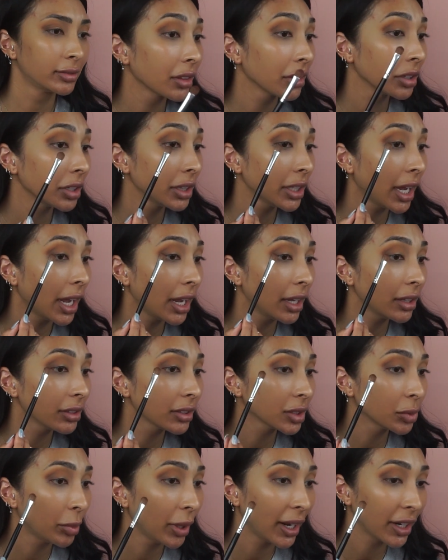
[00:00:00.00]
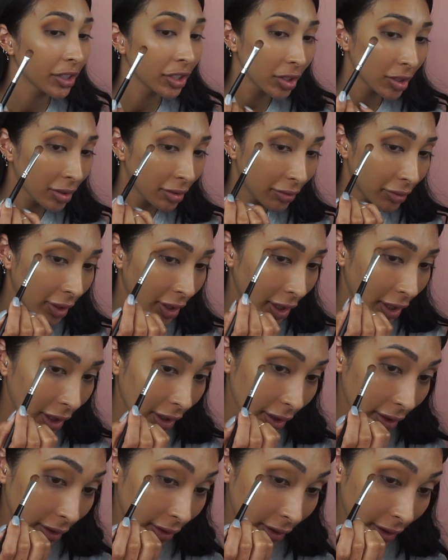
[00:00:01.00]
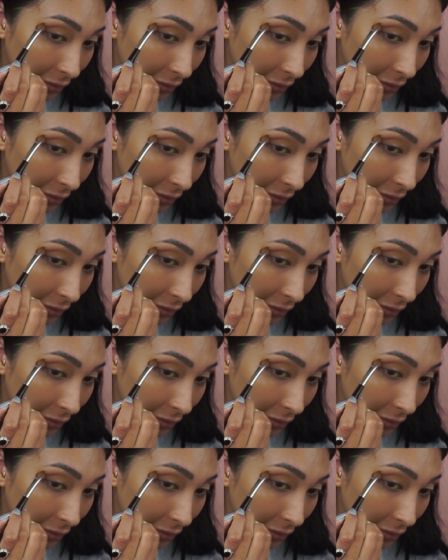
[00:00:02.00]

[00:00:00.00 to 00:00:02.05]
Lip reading: Look at that, it looks patchy as fuck.